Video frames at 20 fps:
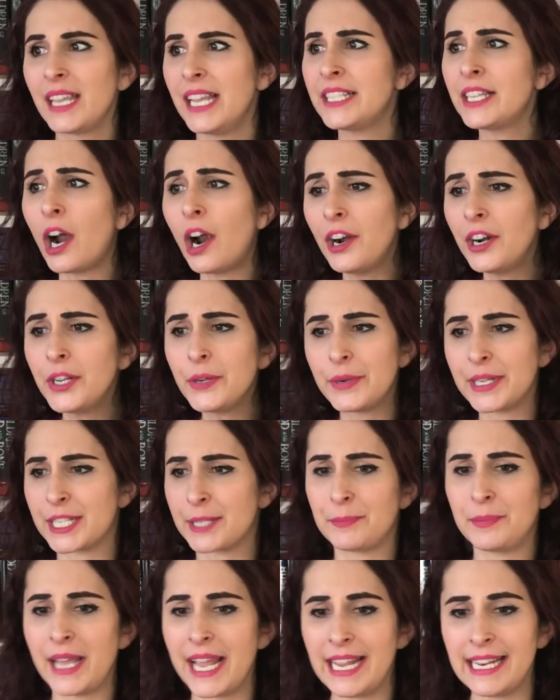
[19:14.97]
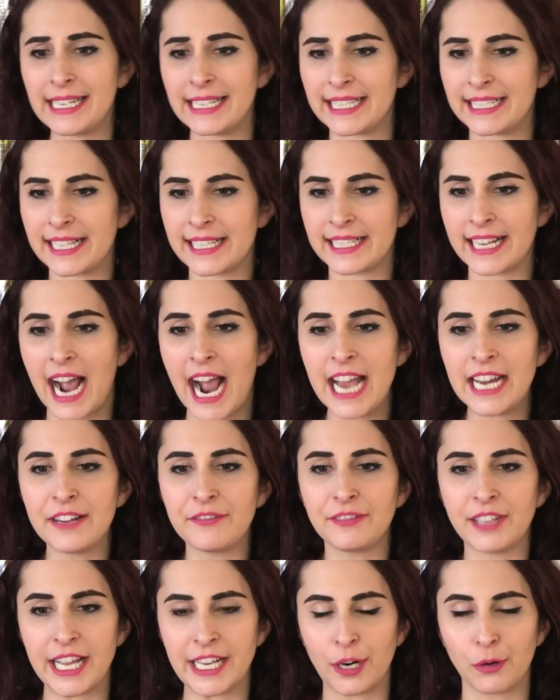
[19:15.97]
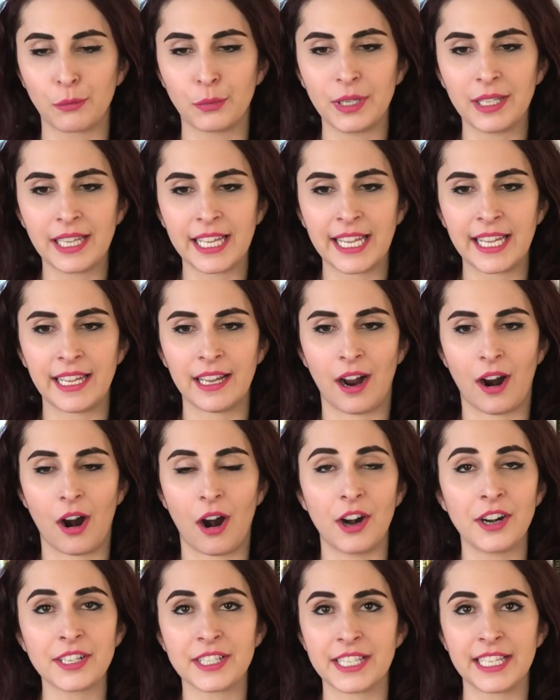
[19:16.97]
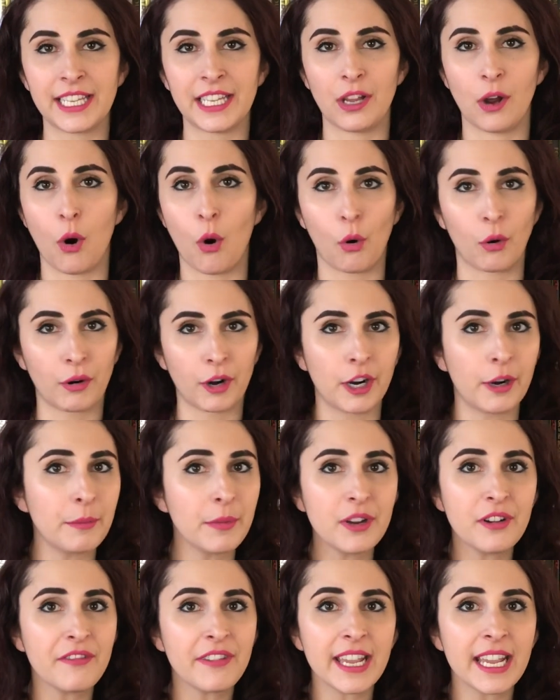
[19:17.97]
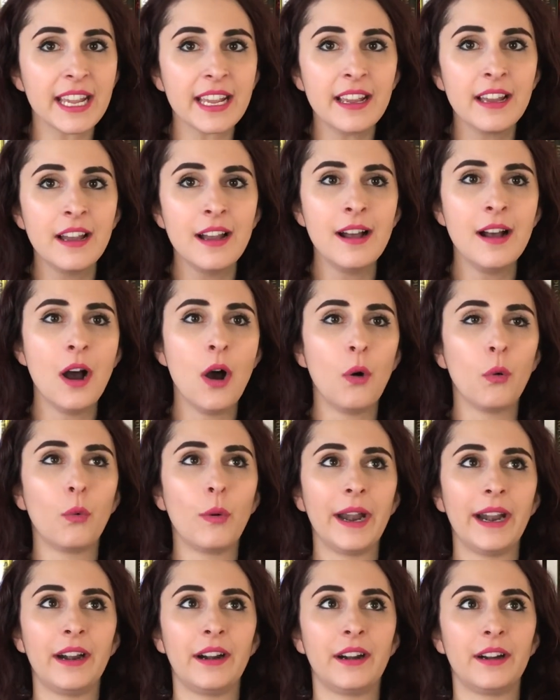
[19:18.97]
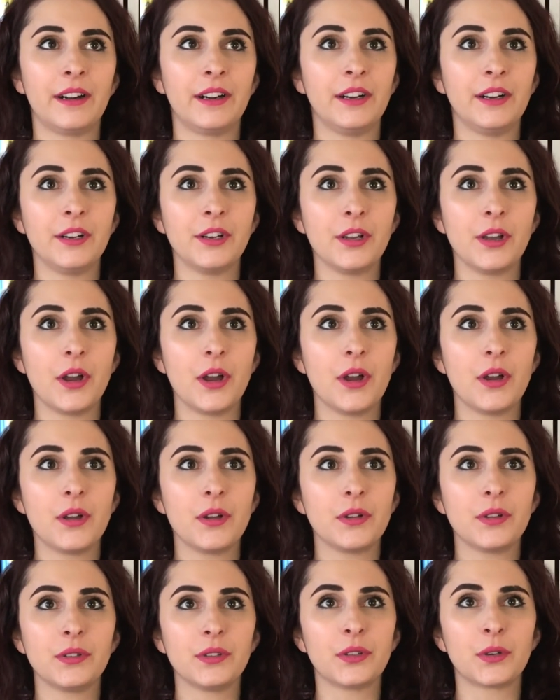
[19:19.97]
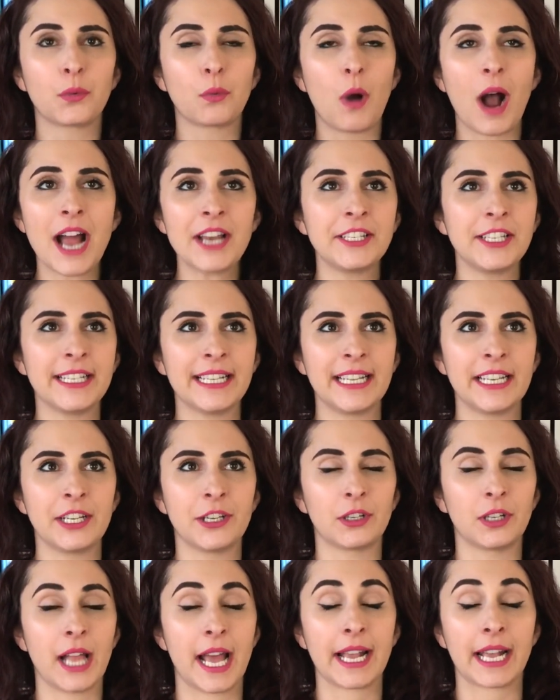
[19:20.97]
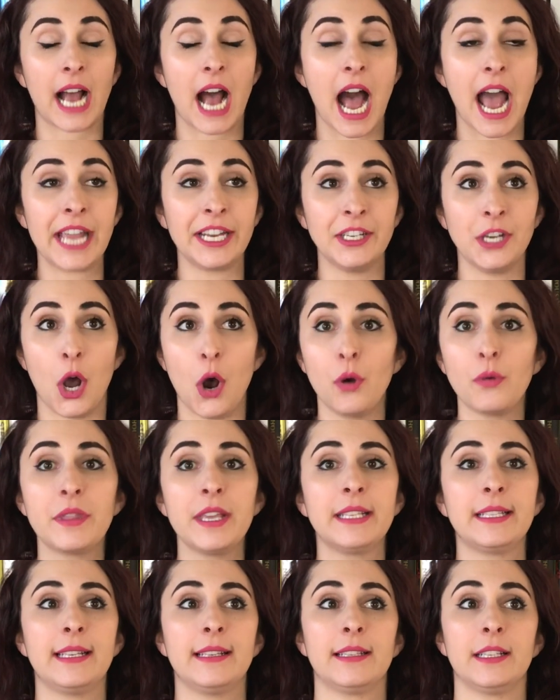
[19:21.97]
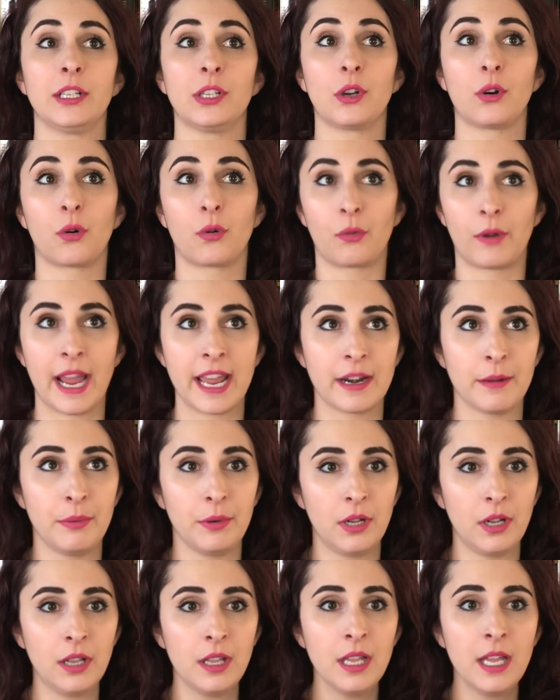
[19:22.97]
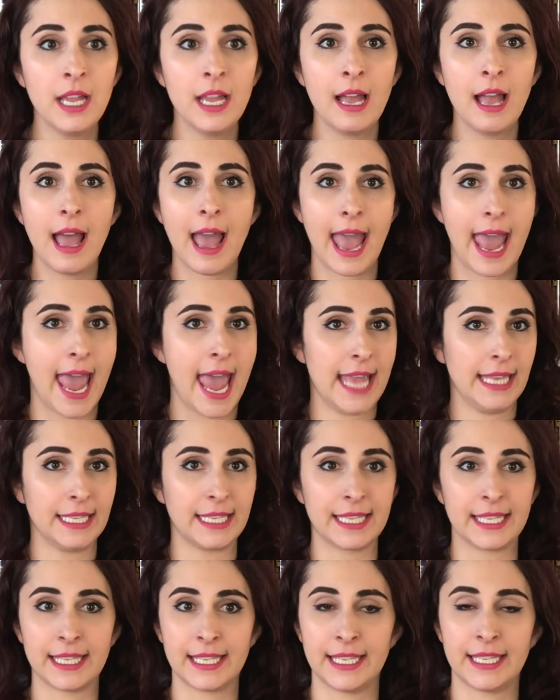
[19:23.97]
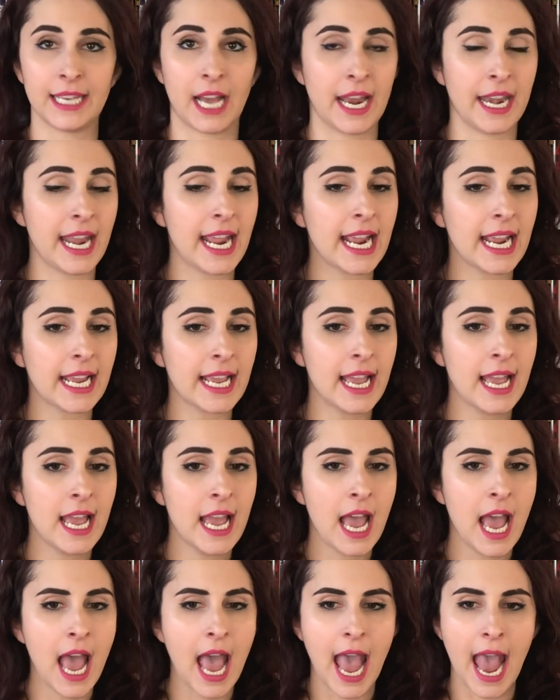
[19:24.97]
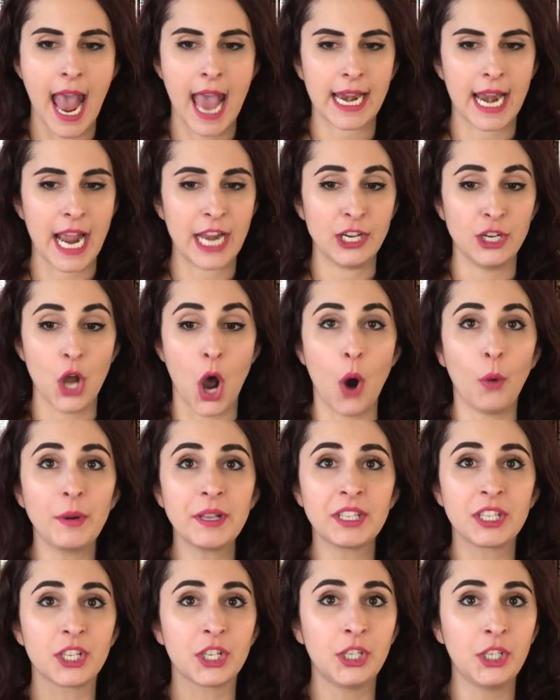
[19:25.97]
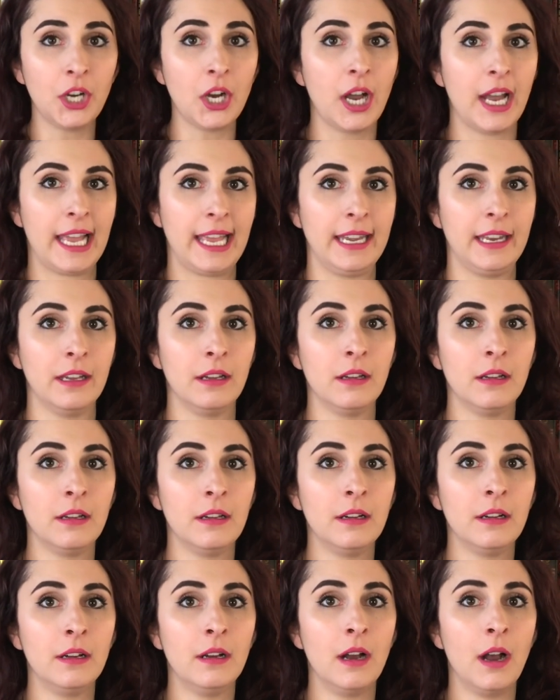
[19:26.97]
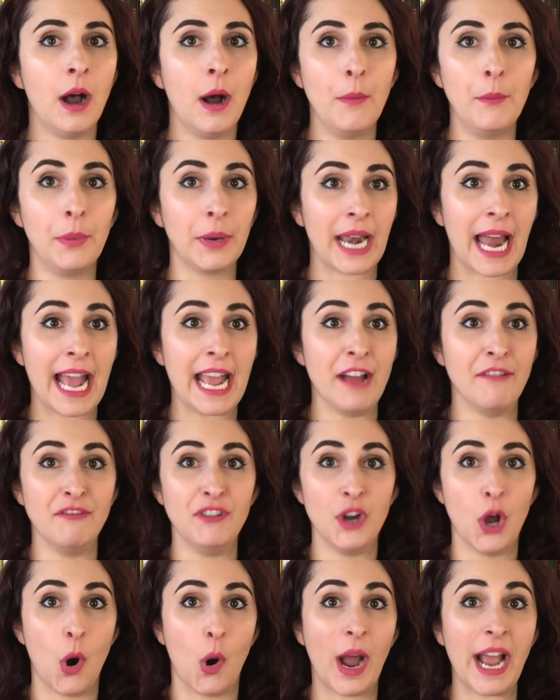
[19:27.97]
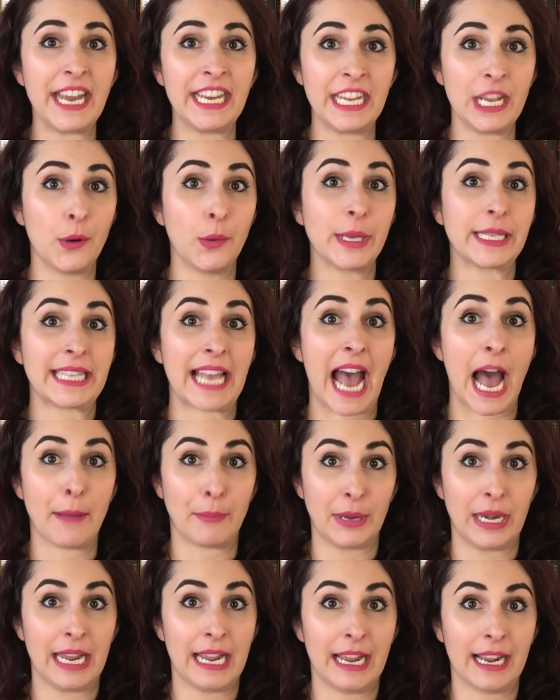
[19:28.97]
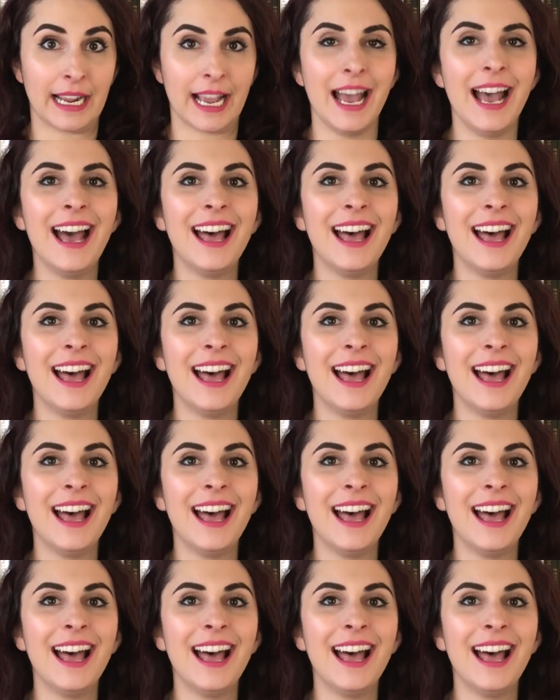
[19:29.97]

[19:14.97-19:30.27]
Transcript: It's hard to explain because it's kind of like a really artsy horror movie where you're watching it and you're like, I know this is incredible, and stunning and I know it's good, but I have no idea what's happening.